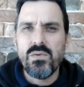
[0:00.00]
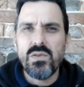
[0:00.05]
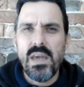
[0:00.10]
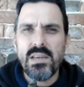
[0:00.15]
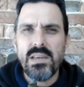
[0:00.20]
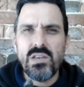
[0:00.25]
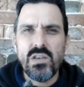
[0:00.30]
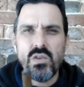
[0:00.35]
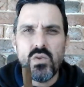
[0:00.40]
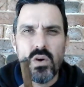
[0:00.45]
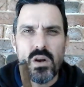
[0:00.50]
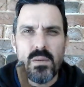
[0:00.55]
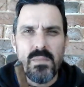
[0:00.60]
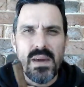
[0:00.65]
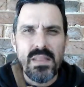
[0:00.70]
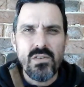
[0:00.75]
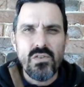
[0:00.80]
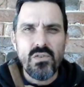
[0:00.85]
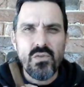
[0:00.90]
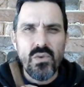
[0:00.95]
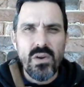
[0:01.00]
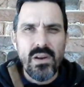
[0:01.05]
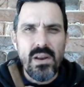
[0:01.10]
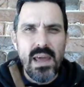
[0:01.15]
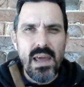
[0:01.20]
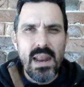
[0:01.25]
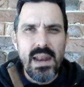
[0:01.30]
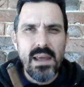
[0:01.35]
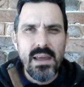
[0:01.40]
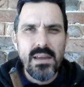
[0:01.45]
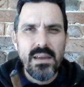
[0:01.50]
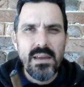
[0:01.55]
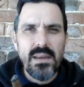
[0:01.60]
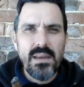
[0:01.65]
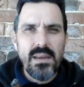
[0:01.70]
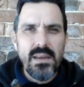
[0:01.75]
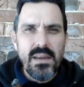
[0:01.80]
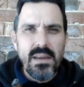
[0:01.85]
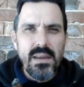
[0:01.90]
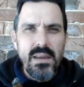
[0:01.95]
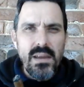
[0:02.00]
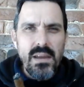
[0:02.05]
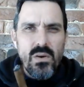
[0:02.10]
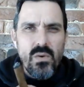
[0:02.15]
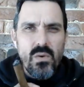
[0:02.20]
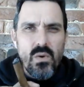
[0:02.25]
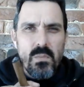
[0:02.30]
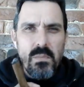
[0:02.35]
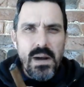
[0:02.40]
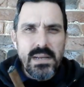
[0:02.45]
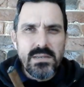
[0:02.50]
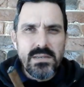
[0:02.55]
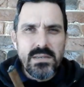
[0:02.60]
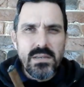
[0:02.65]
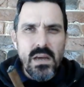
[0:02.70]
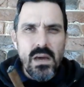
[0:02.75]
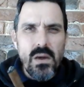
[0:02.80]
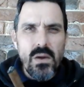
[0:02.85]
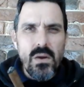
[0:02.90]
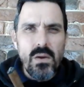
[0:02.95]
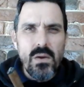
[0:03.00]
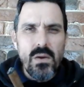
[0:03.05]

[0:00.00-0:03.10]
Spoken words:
actually talking about the Trinidad Robusto